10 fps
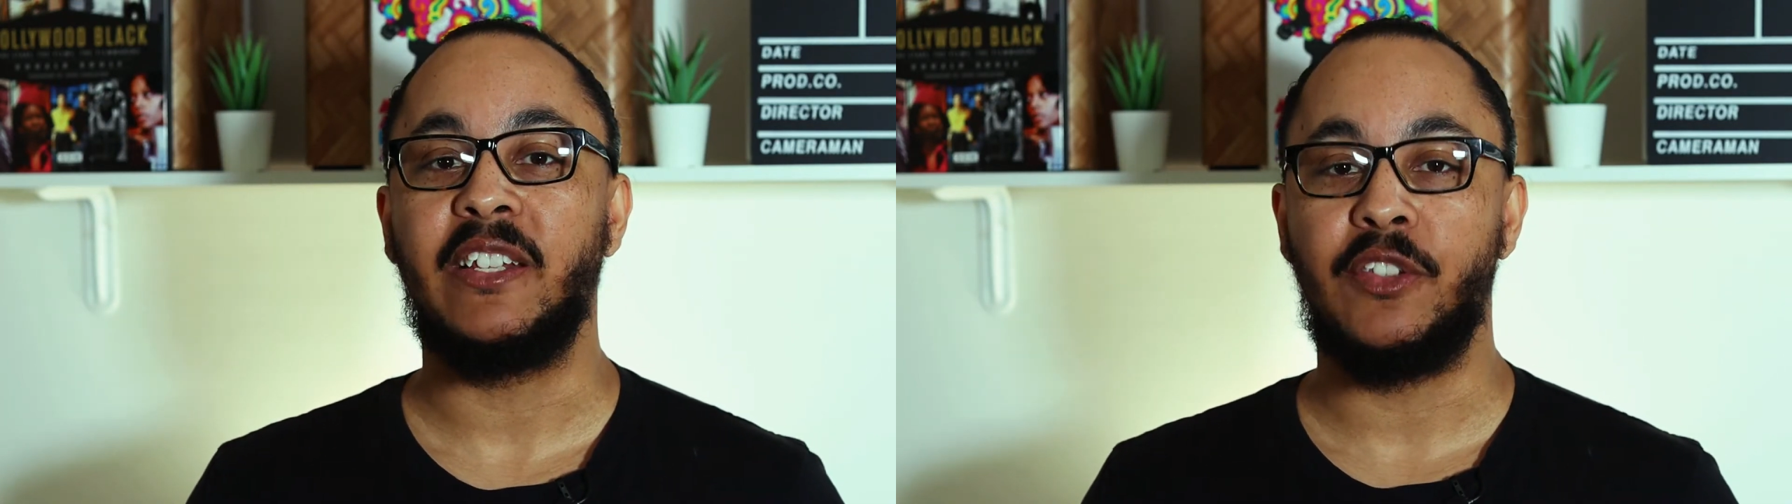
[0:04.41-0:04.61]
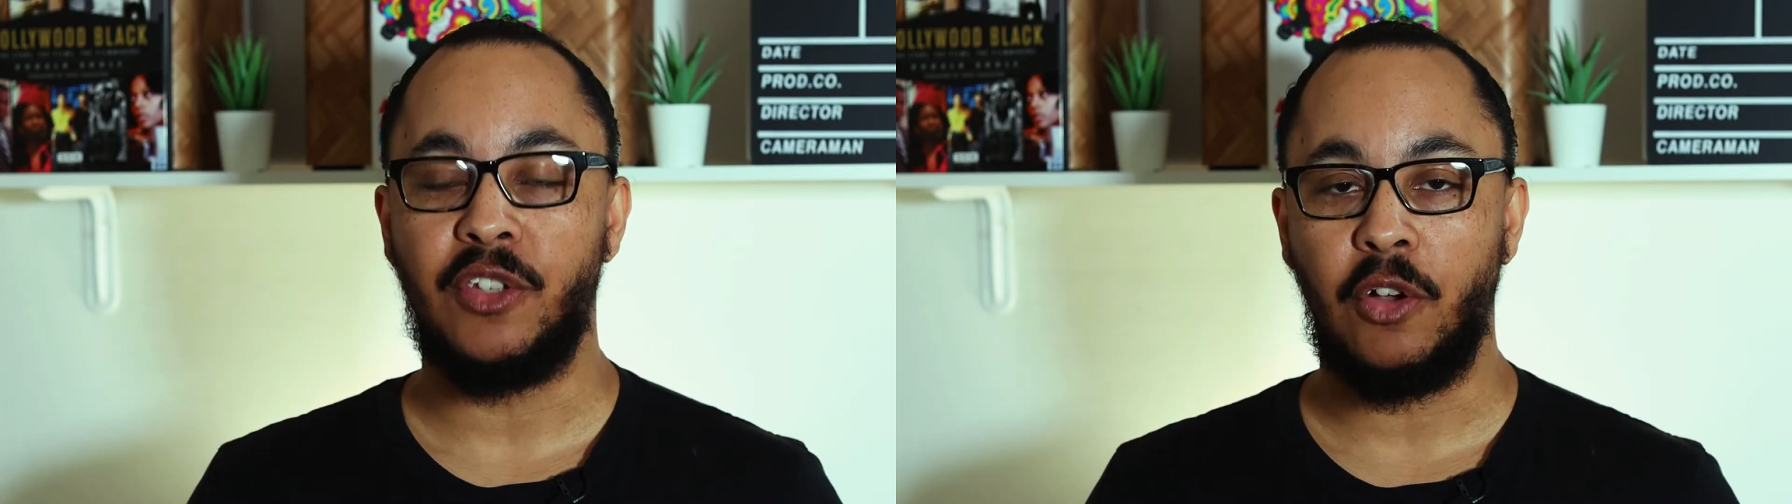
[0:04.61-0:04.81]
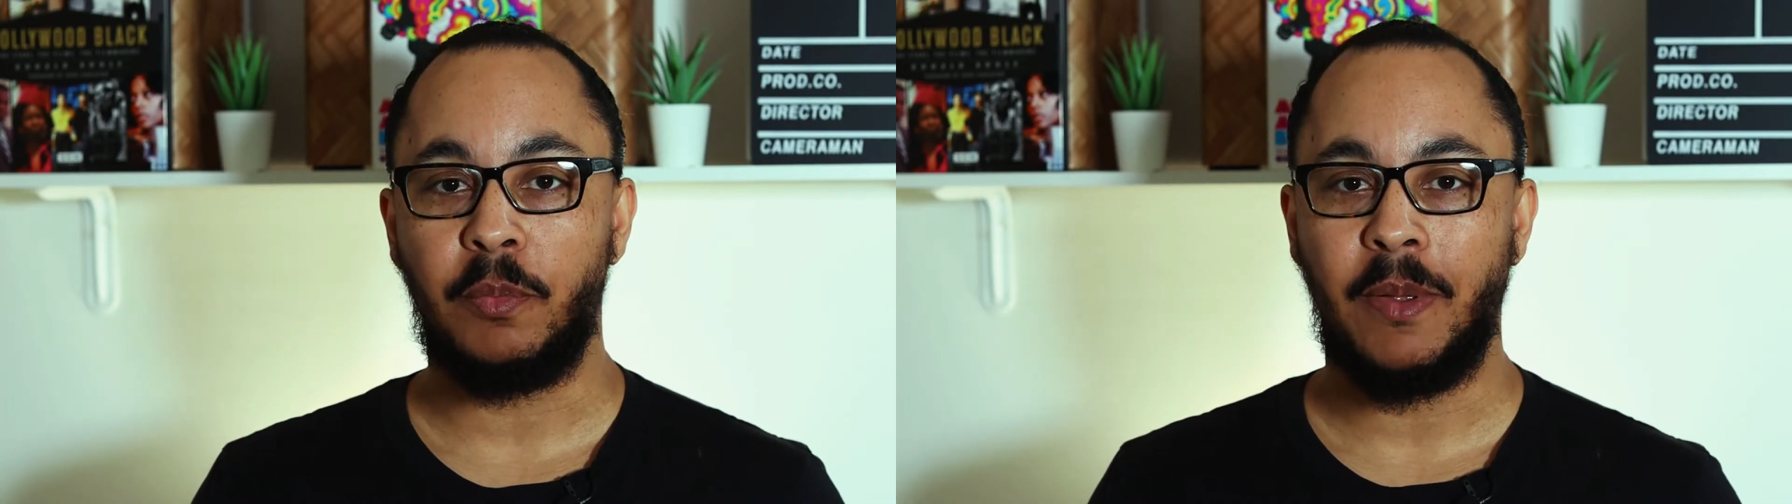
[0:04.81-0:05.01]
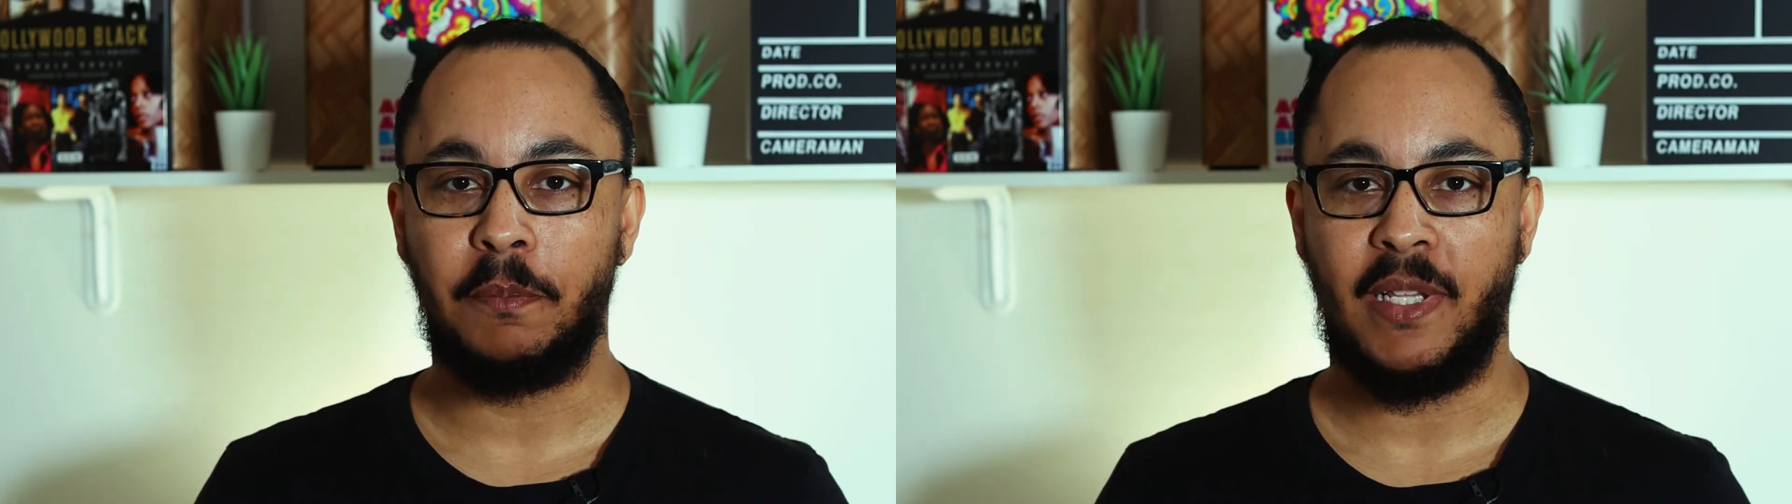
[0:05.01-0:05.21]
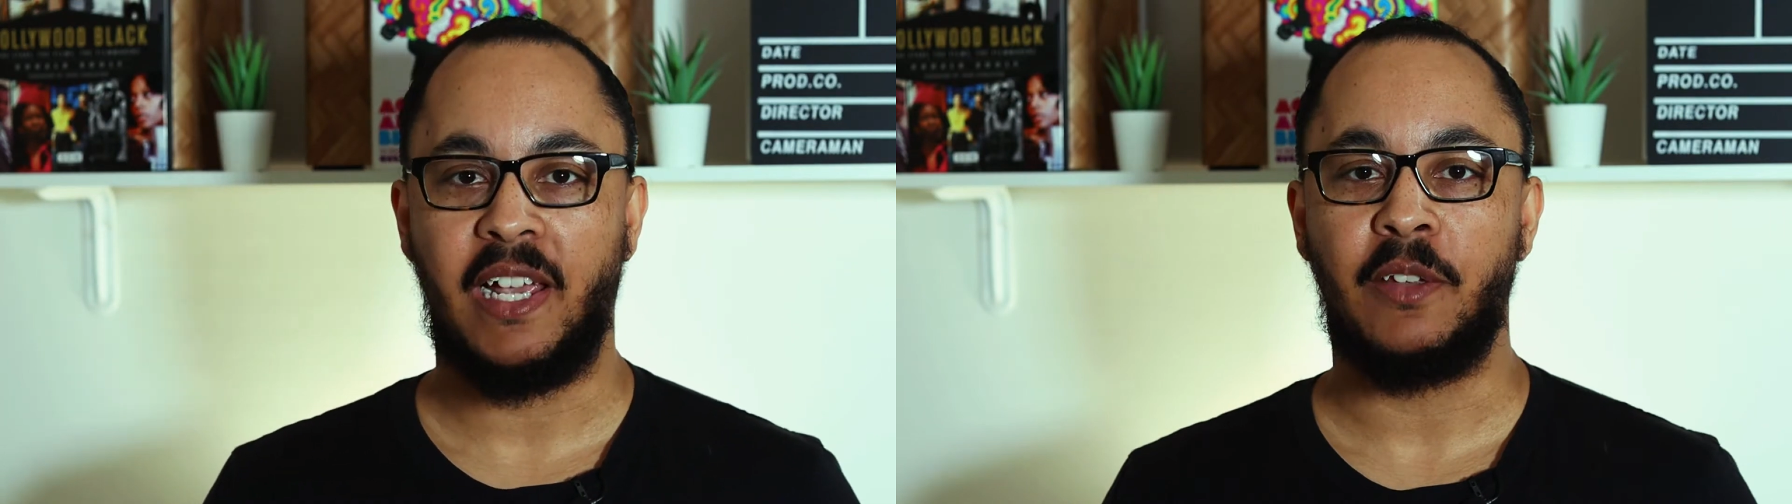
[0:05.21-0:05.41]
a dope
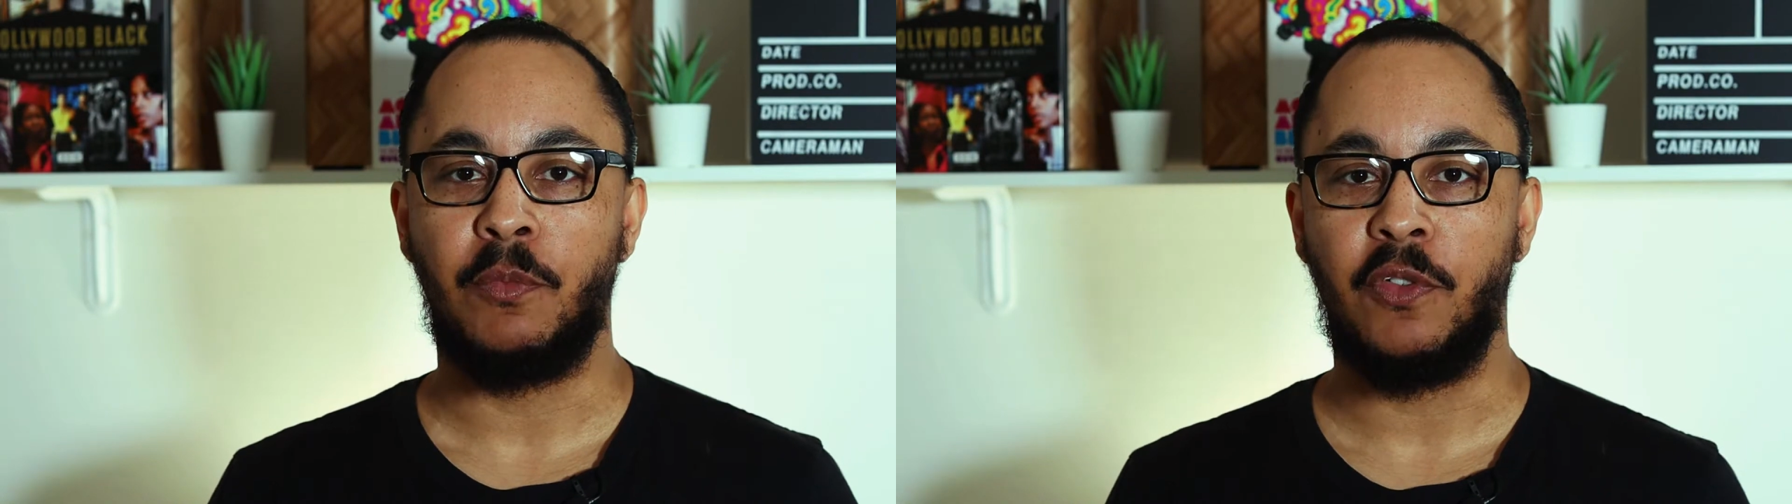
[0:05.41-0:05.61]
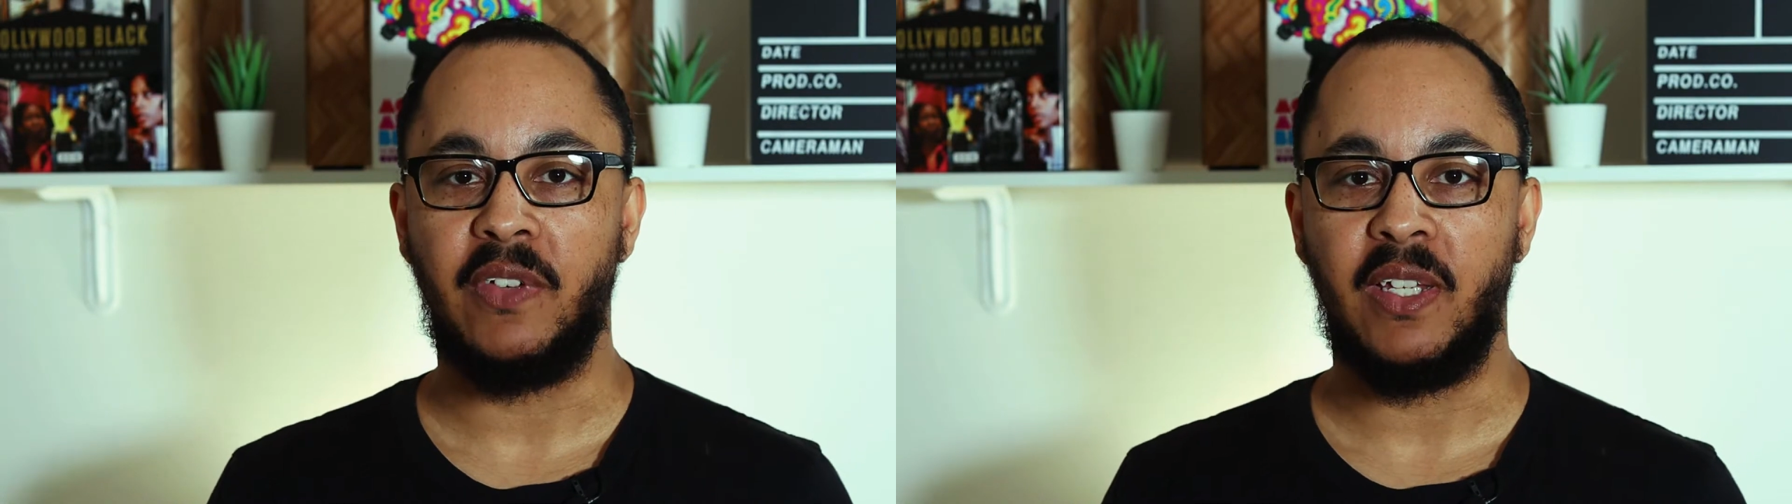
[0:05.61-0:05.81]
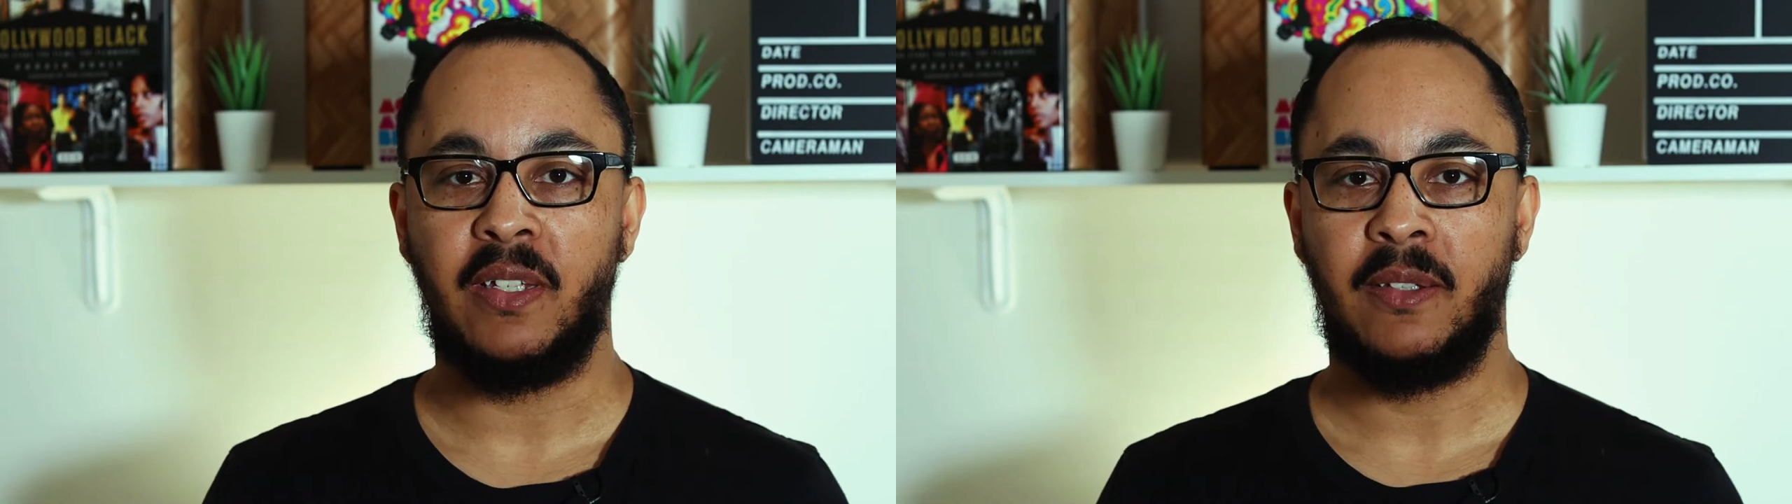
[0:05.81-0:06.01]
black movie.